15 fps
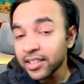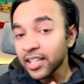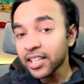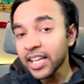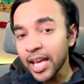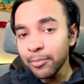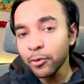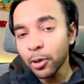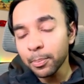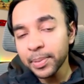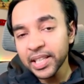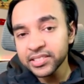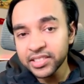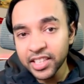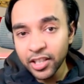the time
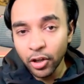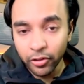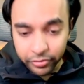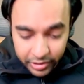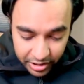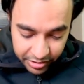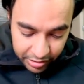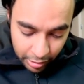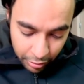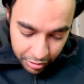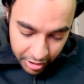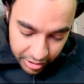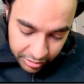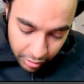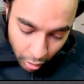complexity of this
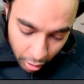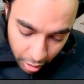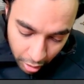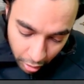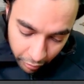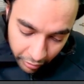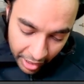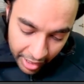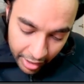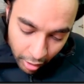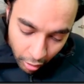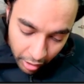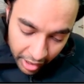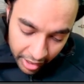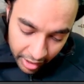solution is order of n
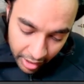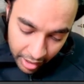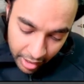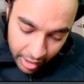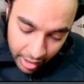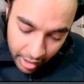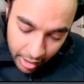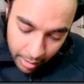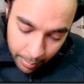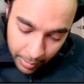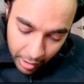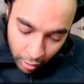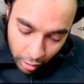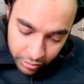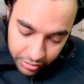log n
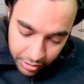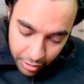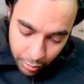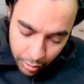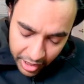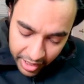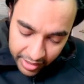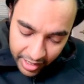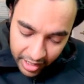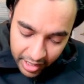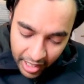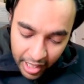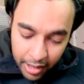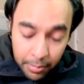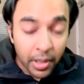because you need that
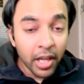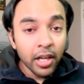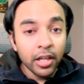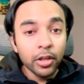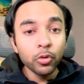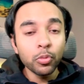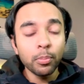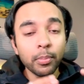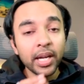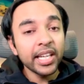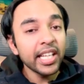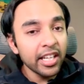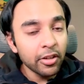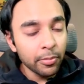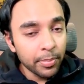time to
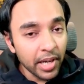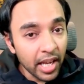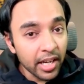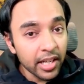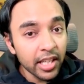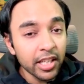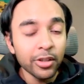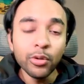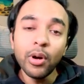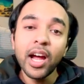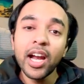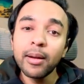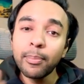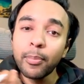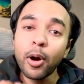maintain your priority queue
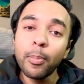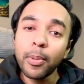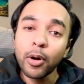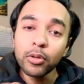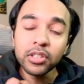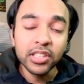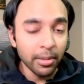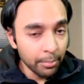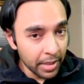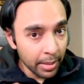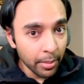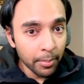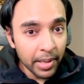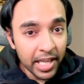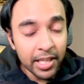and pop out the
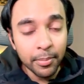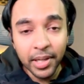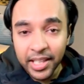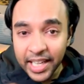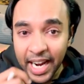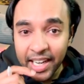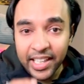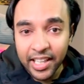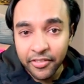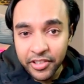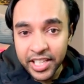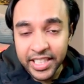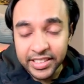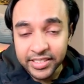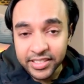minimum element at every
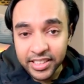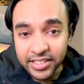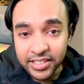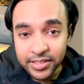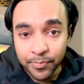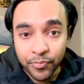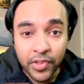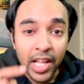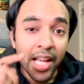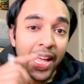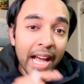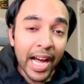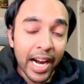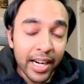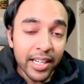instance.
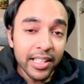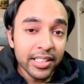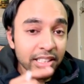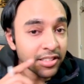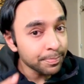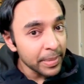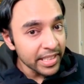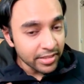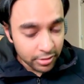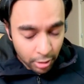And the space